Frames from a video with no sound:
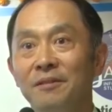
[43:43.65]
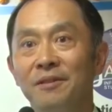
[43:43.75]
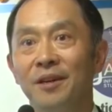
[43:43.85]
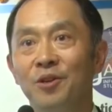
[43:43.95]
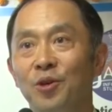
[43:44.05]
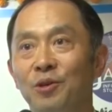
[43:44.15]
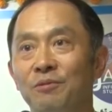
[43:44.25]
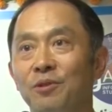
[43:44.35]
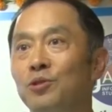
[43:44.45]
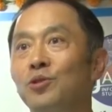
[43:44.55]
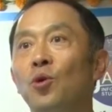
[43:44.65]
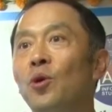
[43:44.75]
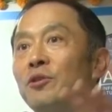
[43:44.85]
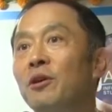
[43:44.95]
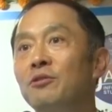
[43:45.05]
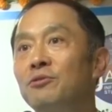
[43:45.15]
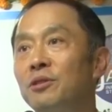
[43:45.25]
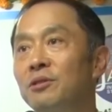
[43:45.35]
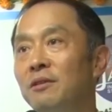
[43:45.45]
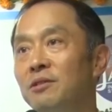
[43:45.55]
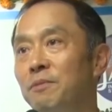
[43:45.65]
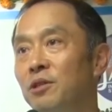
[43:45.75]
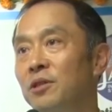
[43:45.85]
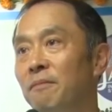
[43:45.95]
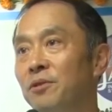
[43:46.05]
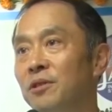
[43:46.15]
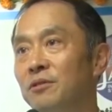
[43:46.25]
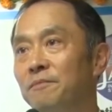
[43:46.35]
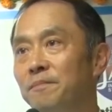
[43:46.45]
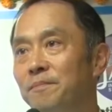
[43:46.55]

Uh, there's no other countries that speaks Japanese.